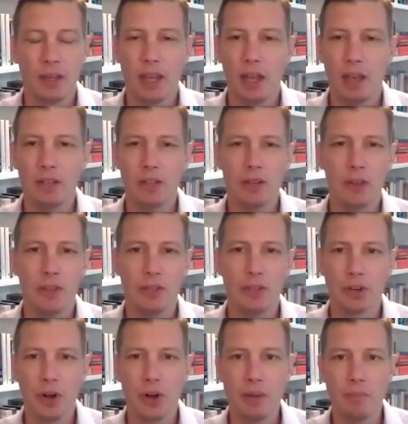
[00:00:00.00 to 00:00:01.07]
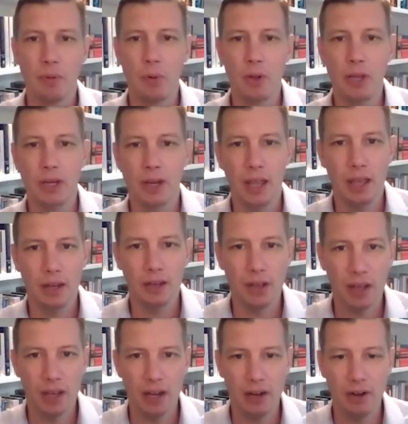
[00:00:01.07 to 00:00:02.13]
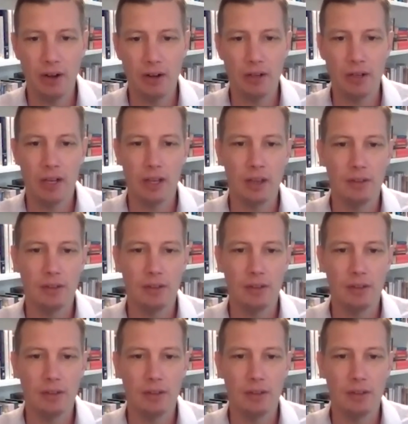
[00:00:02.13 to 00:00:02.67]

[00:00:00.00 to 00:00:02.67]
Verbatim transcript: Yeah, you know, that's a great point. And here on